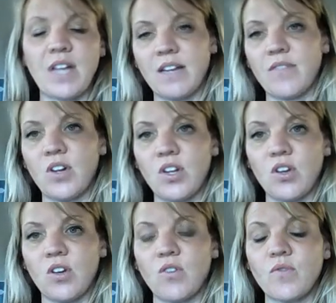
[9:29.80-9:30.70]
kind of already
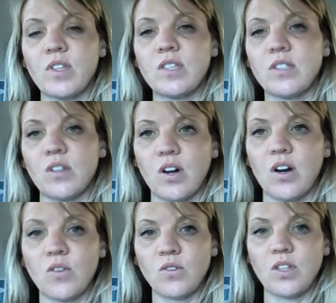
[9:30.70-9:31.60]
gone over this. There
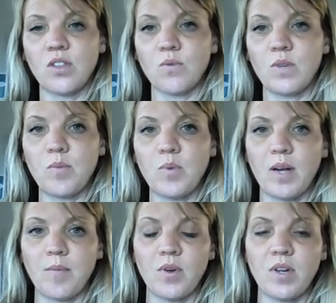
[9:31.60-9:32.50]
are only 3
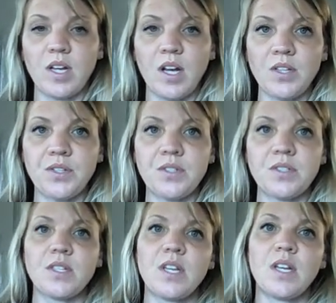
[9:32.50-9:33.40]
primary
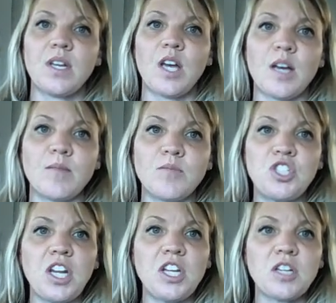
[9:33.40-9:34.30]
colors.
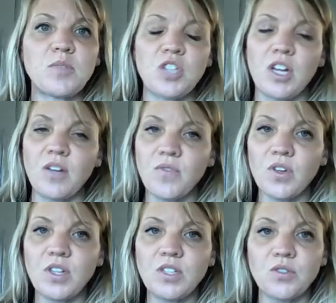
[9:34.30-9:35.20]
Jacob
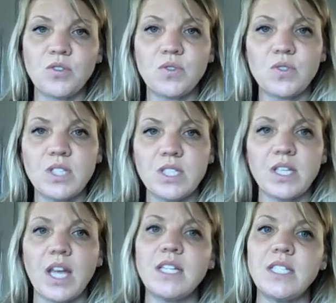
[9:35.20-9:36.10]
Schaefer introduced this
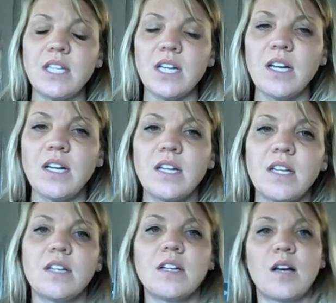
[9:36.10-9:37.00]
idea
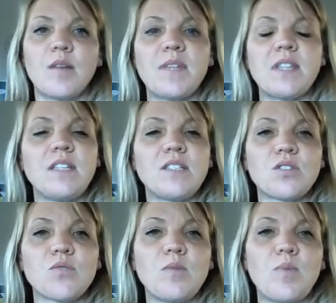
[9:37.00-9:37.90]
that these
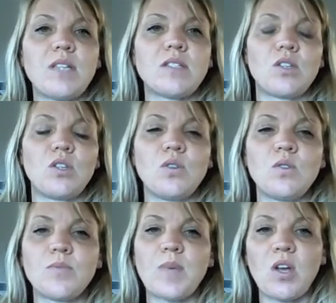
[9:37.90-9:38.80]
3 basic
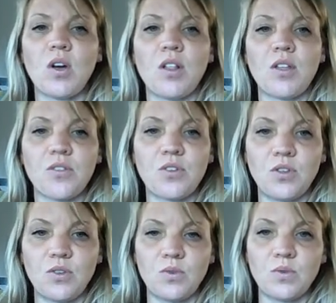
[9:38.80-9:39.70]
hues make all other
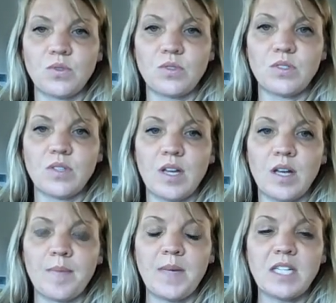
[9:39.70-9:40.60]
hues.
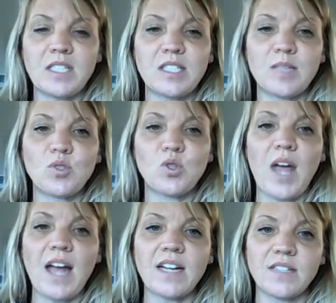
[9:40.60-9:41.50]
In a
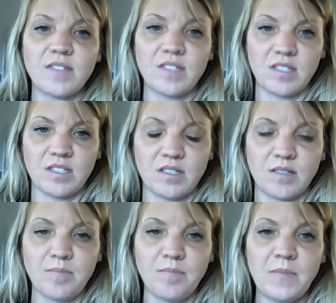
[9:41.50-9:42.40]
subtractive
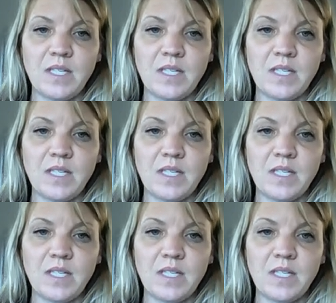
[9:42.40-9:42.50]
system,